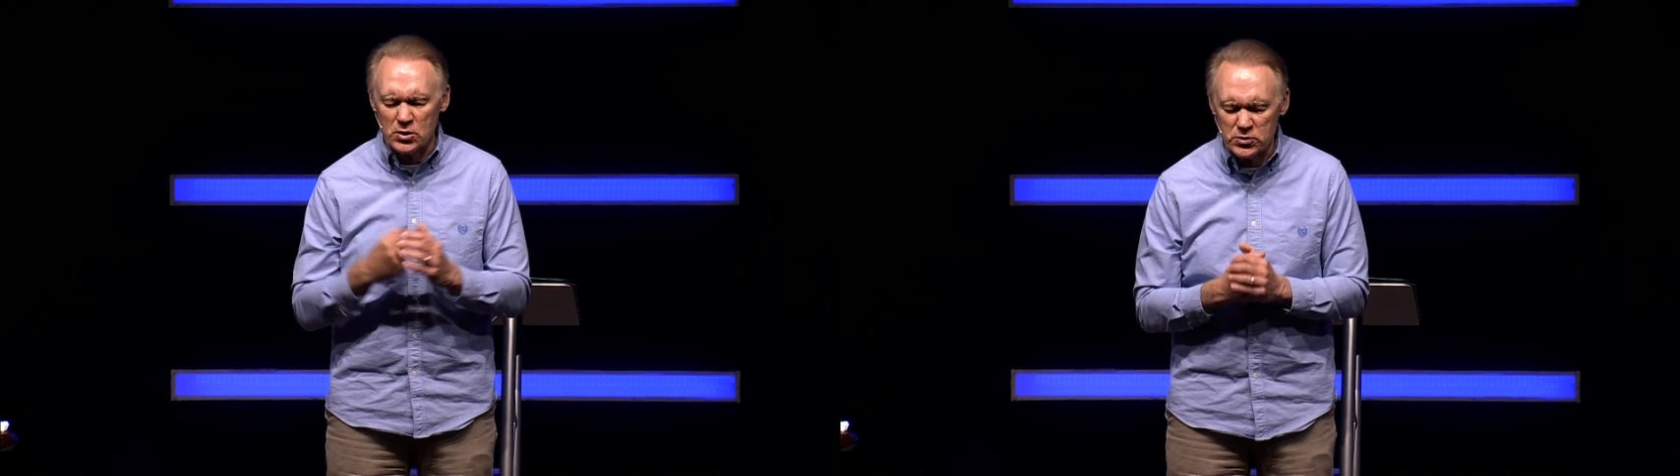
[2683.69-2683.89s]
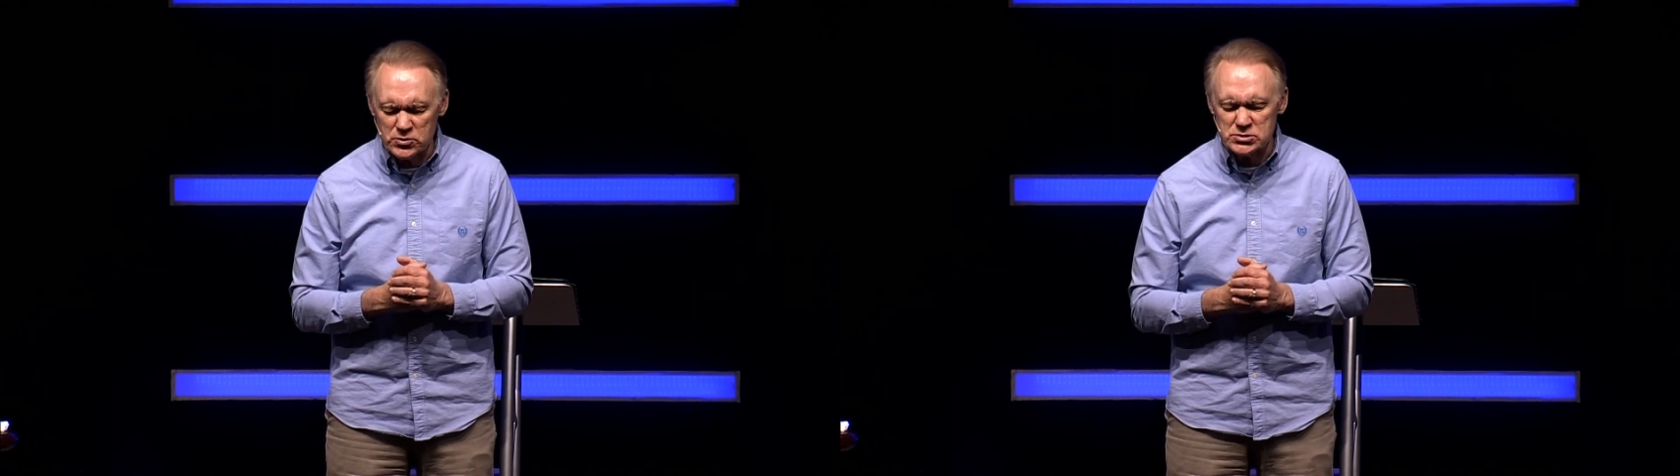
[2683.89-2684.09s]

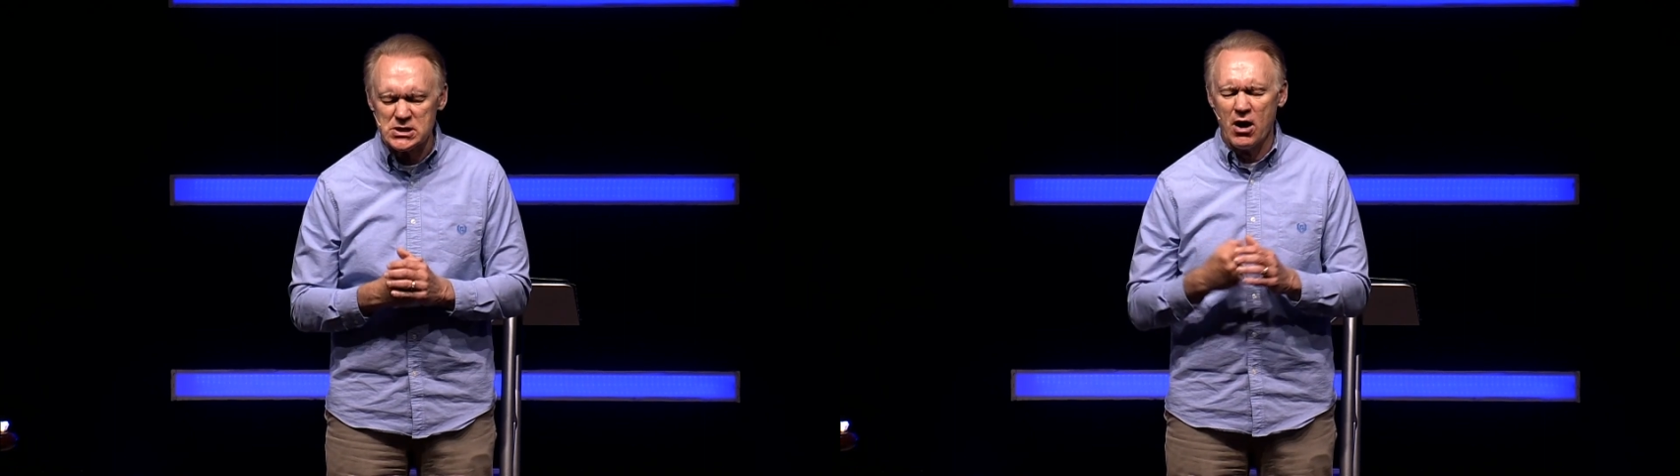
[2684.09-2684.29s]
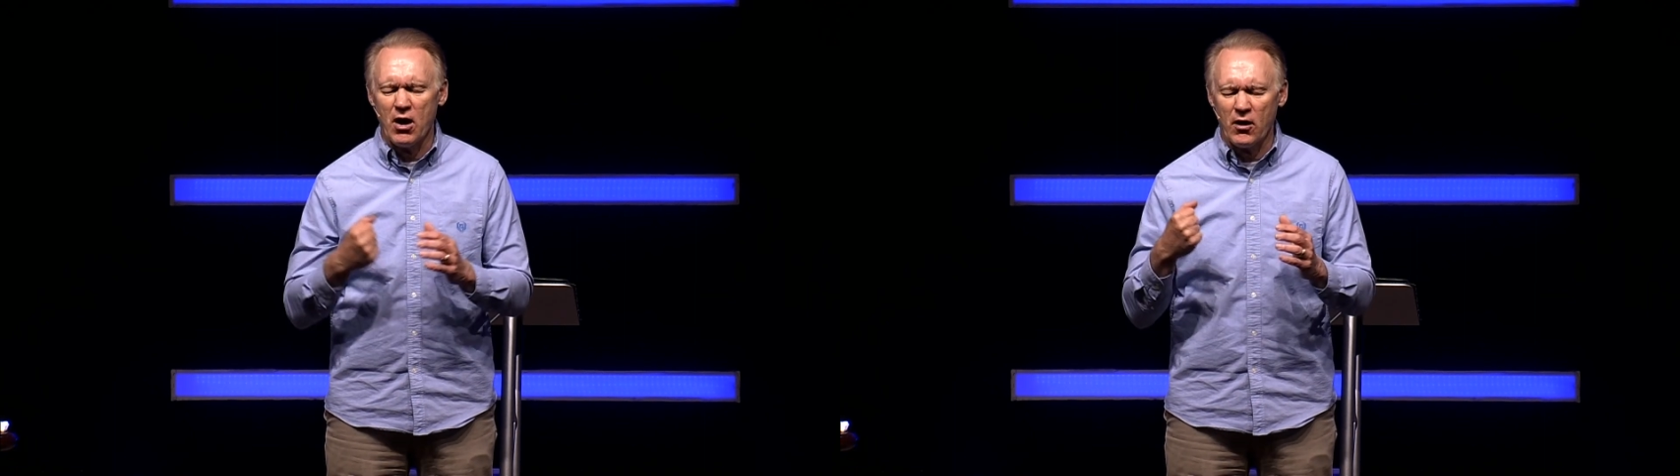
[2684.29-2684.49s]

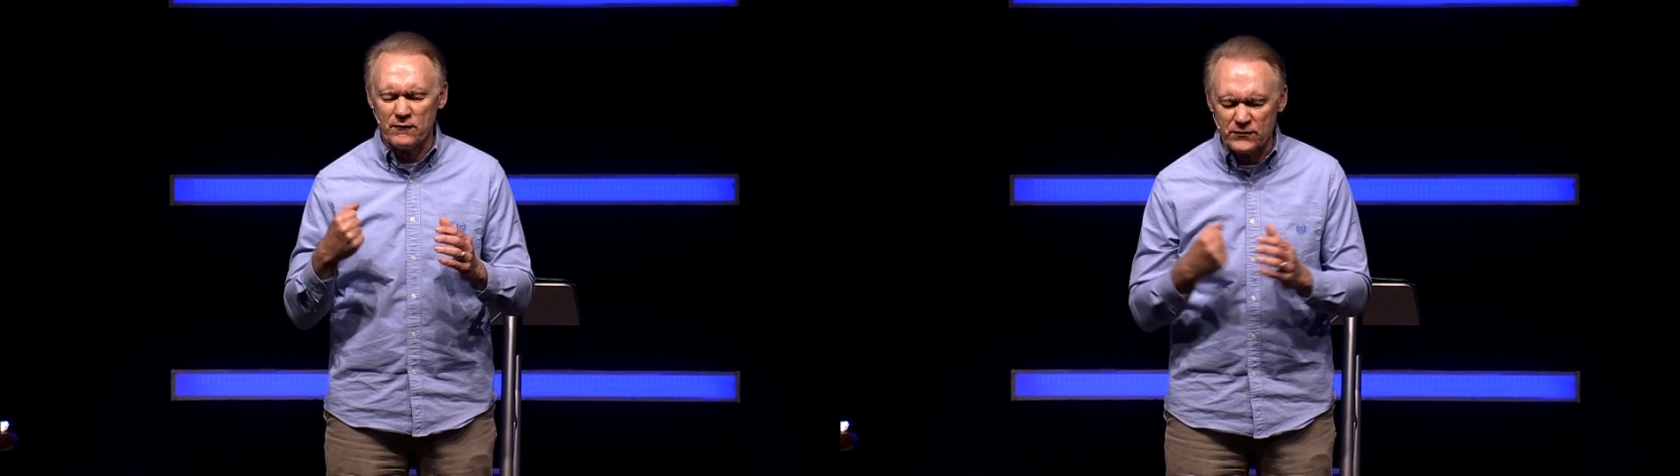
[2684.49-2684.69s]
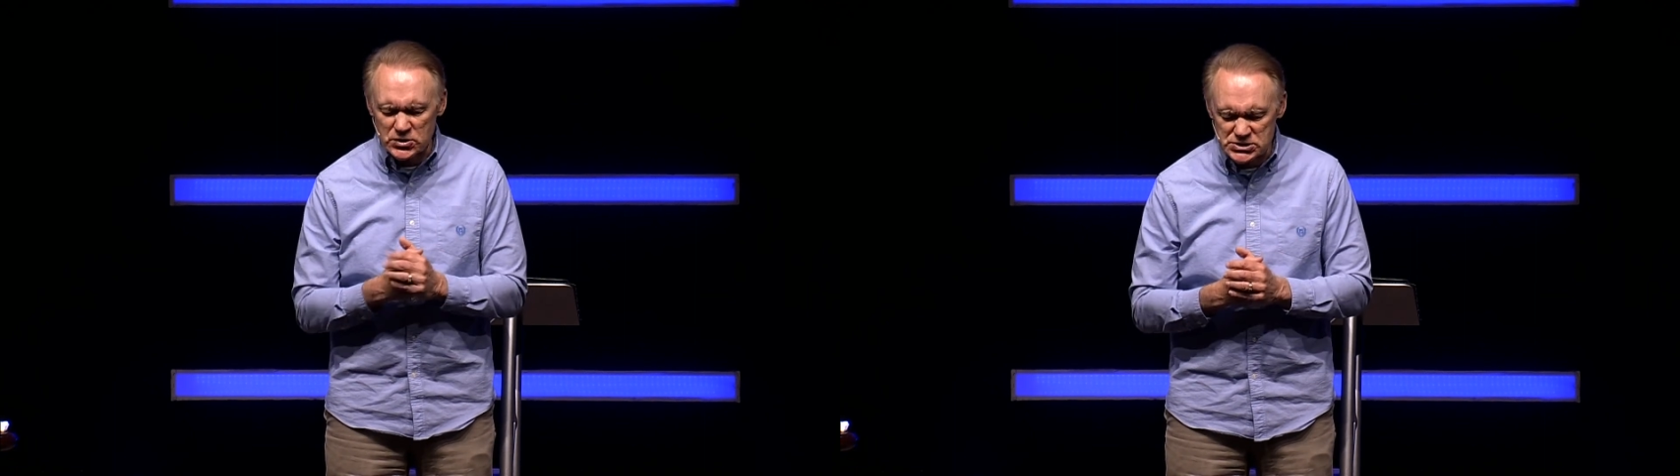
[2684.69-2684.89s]
lose our
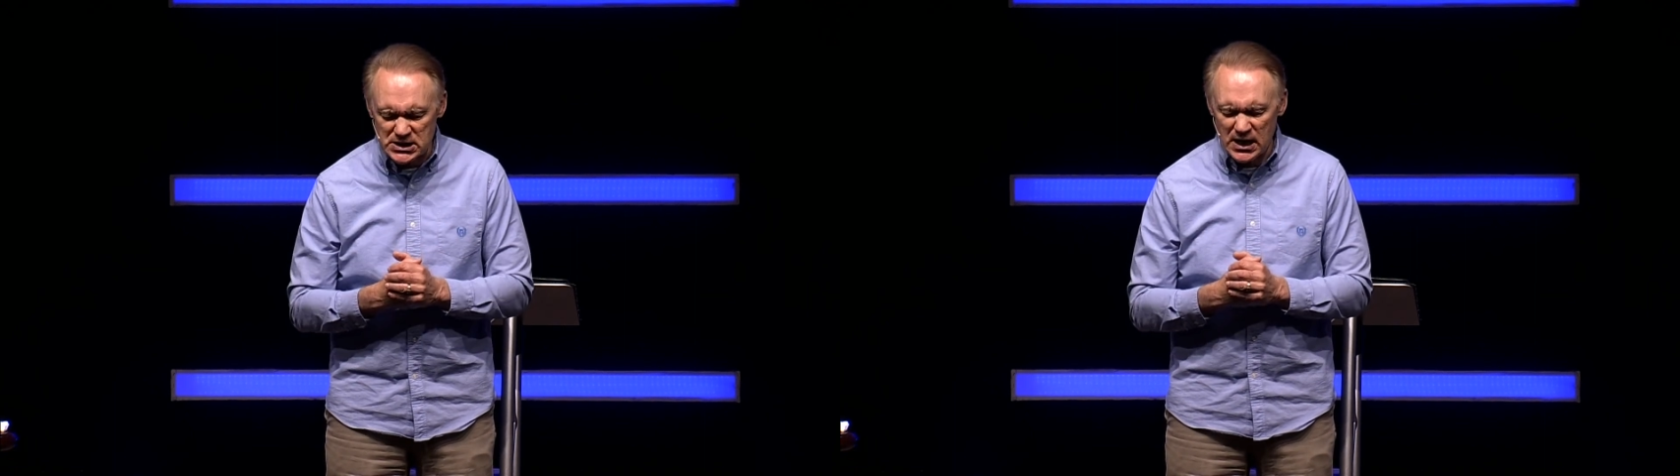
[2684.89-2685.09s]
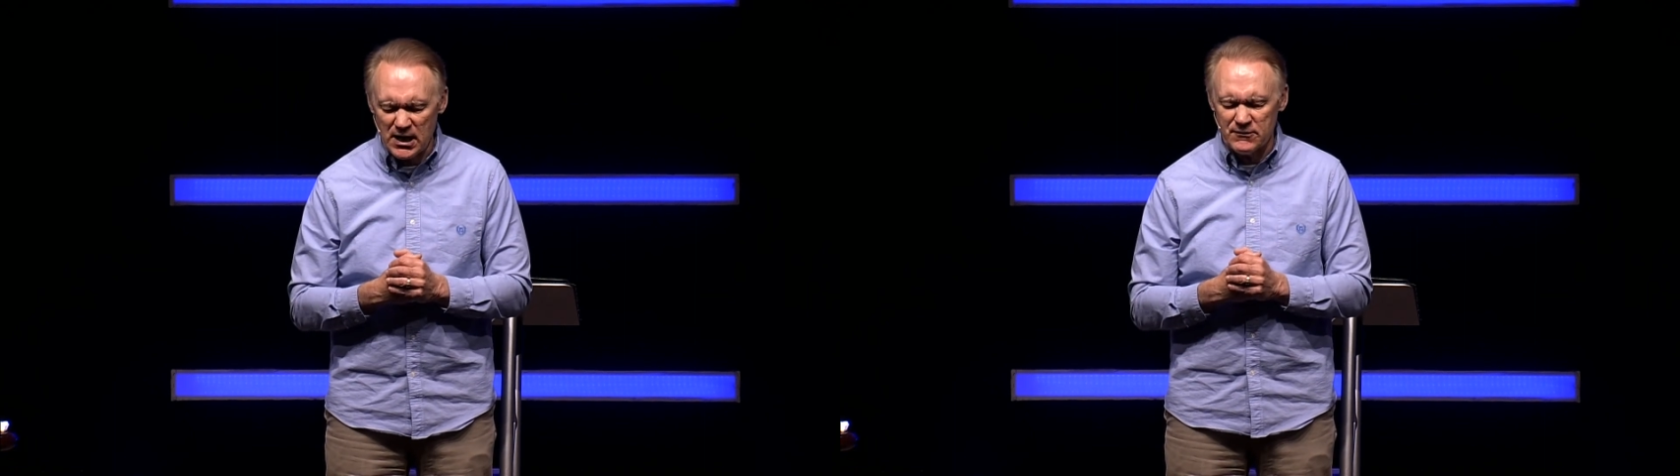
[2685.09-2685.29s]

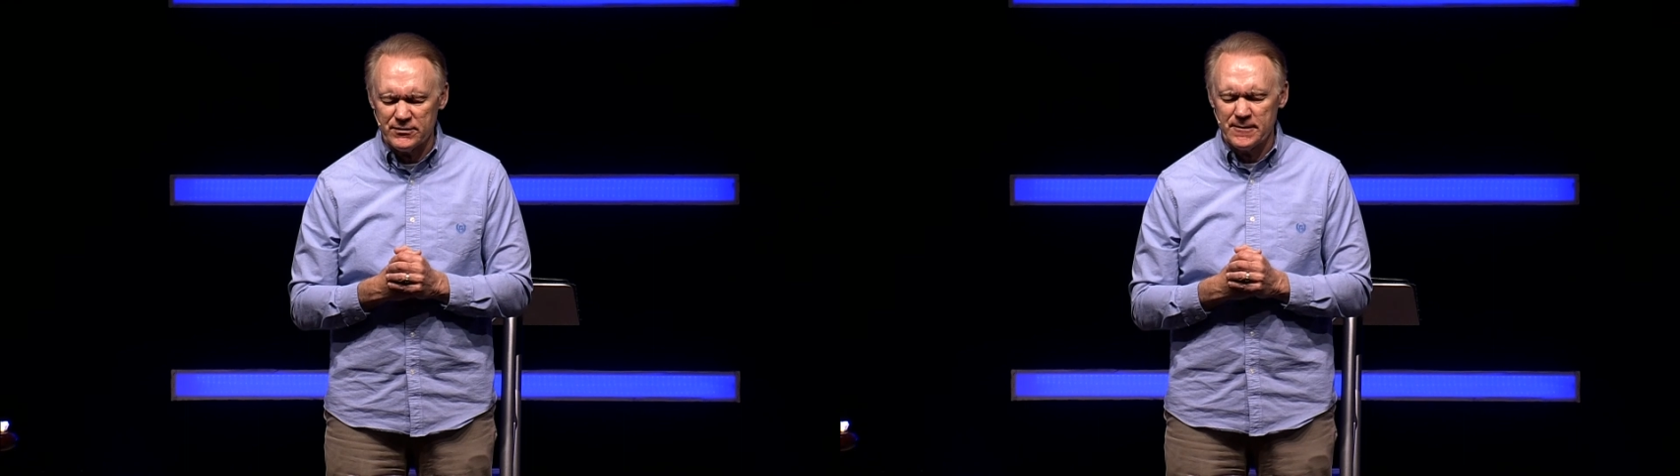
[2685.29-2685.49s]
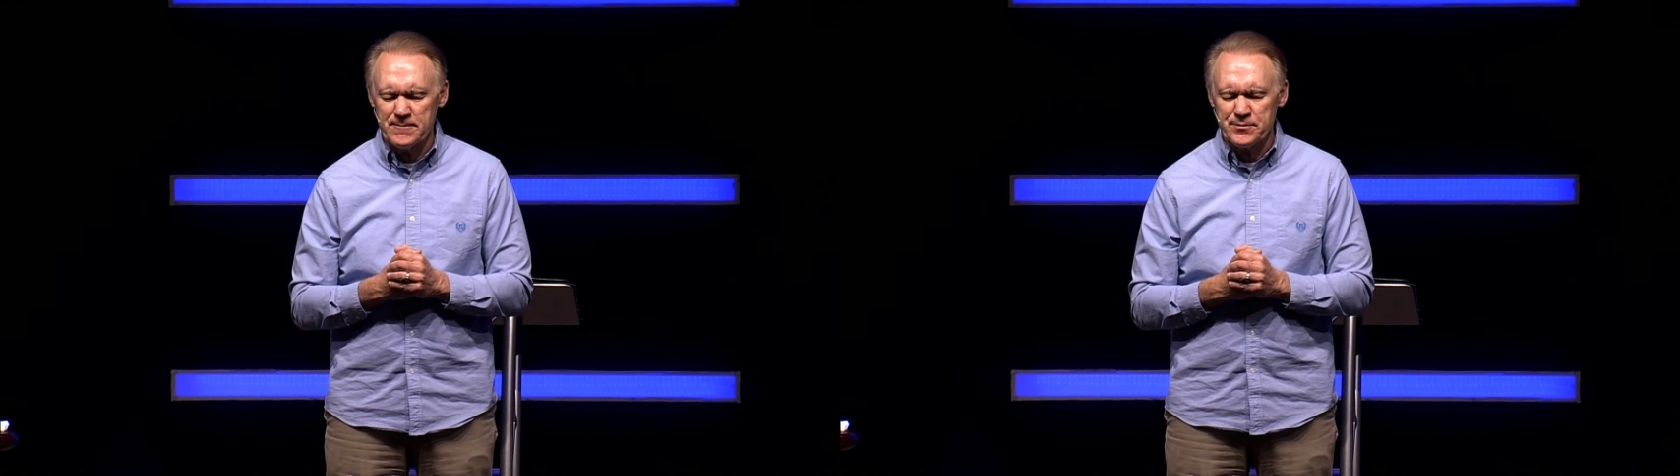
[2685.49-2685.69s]
first love.